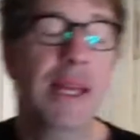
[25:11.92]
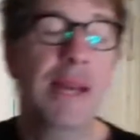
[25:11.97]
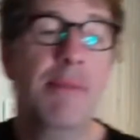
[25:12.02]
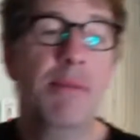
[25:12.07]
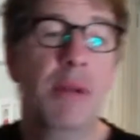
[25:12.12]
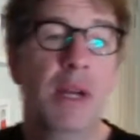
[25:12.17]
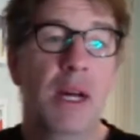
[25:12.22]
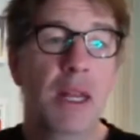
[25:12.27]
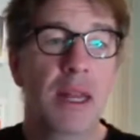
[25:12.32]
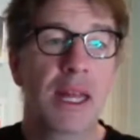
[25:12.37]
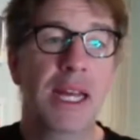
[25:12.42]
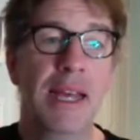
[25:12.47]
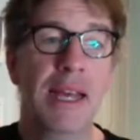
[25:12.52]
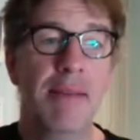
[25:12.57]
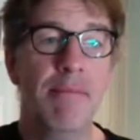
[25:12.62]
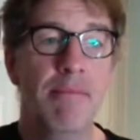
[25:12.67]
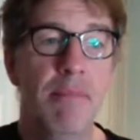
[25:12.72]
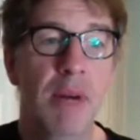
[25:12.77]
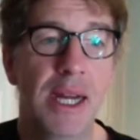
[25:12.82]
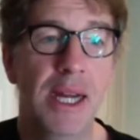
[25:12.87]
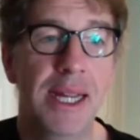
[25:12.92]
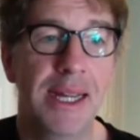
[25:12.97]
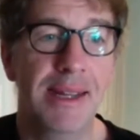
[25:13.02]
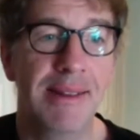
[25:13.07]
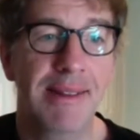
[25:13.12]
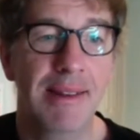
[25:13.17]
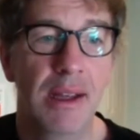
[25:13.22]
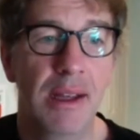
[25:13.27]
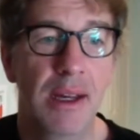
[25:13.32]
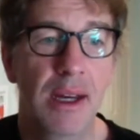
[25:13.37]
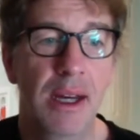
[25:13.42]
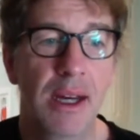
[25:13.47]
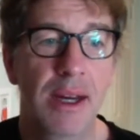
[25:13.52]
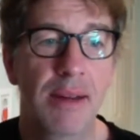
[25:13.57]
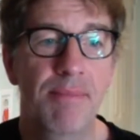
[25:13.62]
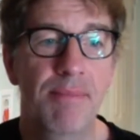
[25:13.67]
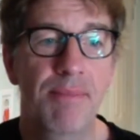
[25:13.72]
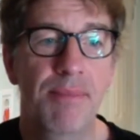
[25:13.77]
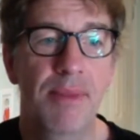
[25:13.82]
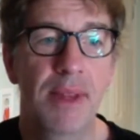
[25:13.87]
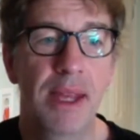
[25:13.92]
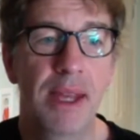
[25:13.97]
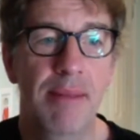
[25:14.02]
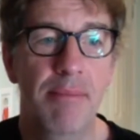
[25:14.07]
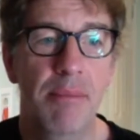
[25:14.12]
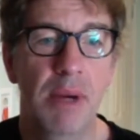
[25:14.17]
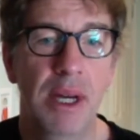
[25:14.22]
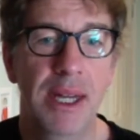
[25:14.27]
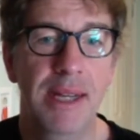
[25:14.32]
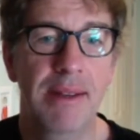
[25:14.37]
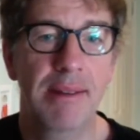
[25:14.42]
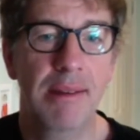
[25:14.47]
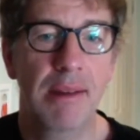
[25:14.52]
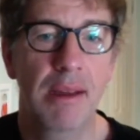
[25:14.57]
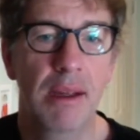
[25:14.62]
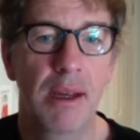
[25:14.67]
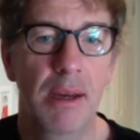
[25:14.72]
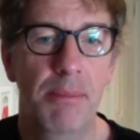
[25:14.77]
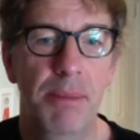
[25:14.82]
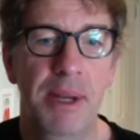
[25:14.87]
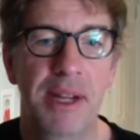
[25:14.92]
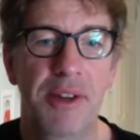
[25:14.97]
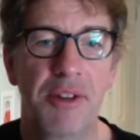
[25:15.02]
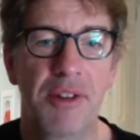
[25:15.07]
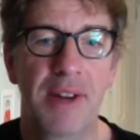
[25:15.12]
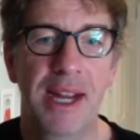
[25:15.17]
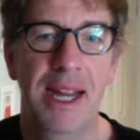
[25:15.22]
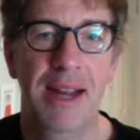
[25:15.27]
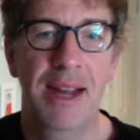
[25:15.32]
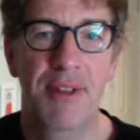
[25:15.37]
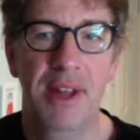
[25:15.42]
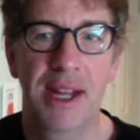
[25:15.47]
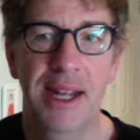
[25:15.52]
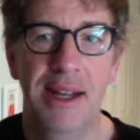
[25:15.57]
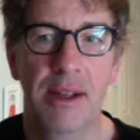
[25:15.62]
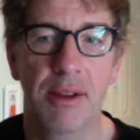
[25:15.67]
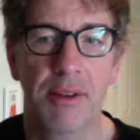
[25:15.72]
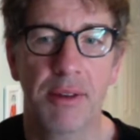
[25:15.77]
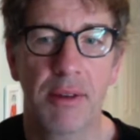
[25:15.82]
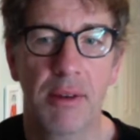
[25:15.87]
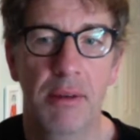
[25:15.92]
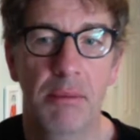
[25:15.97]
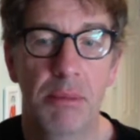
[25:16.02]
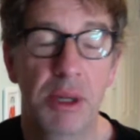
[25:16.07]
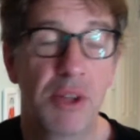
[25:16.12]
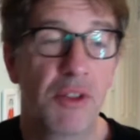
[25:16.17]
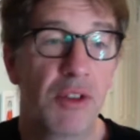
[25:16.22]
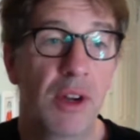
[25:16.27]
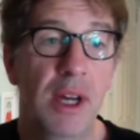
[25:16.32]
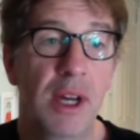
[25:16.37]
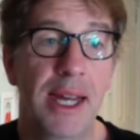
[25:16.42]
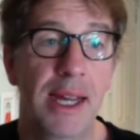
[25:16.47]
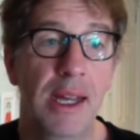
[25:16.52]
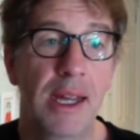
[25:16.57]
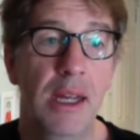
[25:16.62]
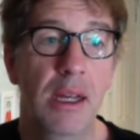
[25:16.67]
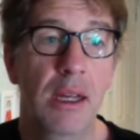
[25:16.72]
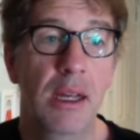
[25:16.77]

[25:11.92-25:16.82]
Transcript: But I think it might obliterate everything else. But try it.